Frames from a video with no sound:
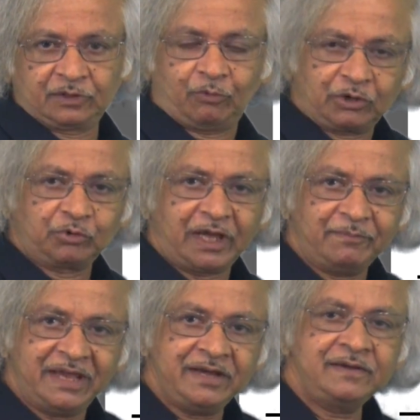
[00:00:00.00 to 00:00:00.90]
What do I
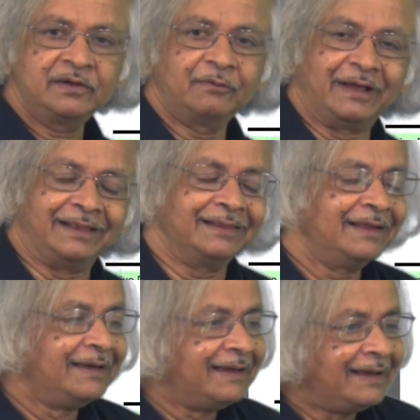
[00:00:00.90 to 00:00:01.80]
mean?
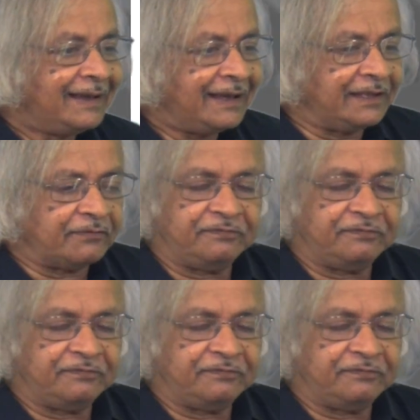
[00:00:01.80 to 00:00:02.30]
Well, in